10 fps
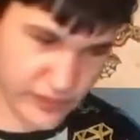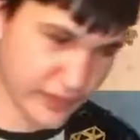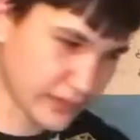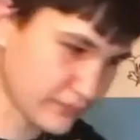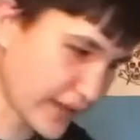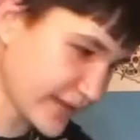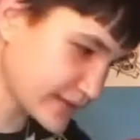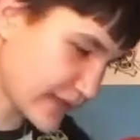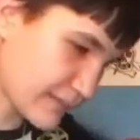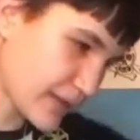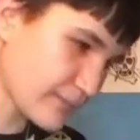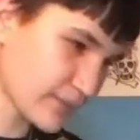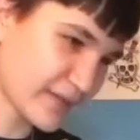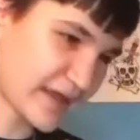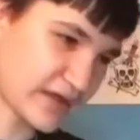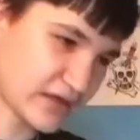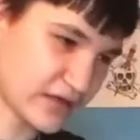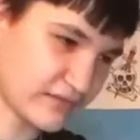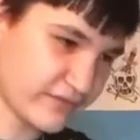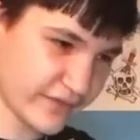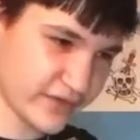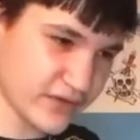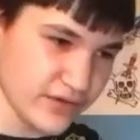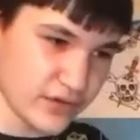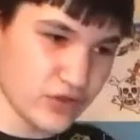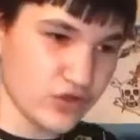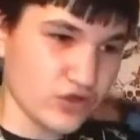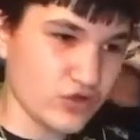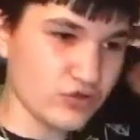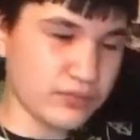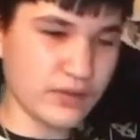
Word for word: the um I get that paperback of uh, who